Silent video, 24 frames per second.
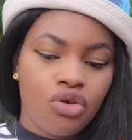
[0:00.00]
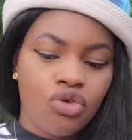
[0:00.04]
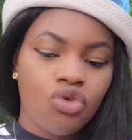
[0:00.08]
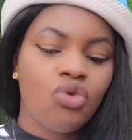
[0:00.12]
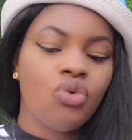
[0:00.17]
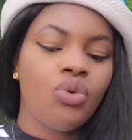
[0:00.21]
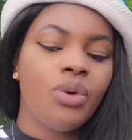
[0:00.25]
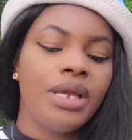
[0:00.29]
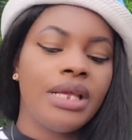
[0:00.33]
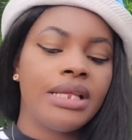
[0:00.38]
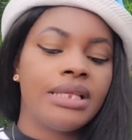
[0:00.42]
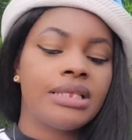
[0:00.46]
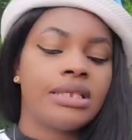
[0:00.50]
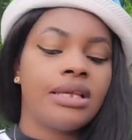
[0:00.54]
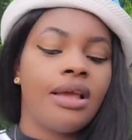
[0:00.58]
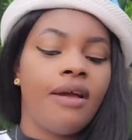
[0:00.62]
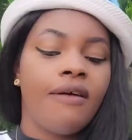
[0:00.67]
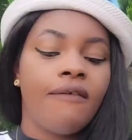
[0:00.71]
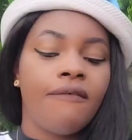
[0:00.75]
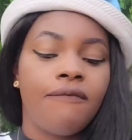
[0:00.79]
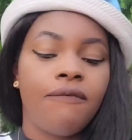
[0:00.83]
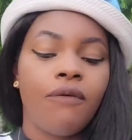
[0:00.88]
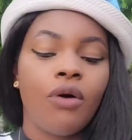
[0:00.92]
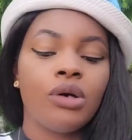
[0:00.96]
Do it
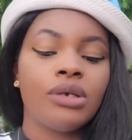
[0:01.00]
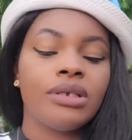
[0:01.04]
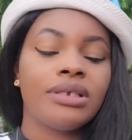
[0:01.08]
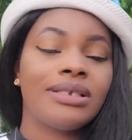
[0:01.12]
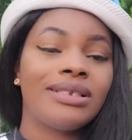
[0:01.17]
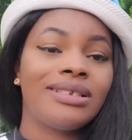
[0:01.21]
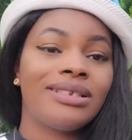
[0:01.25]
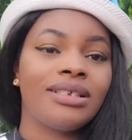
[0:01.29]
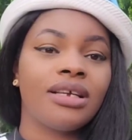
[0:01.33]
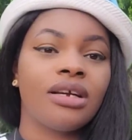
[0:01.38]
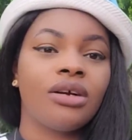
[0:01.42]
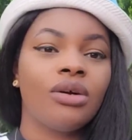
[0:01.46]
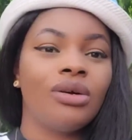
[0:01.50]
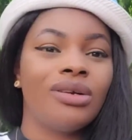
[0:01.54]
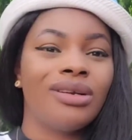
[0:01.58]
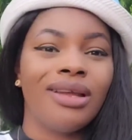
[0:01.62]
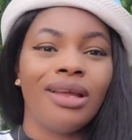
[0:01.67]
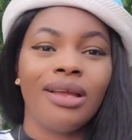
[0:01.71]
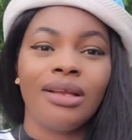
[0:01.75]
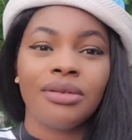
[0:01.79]
1st, 2nd,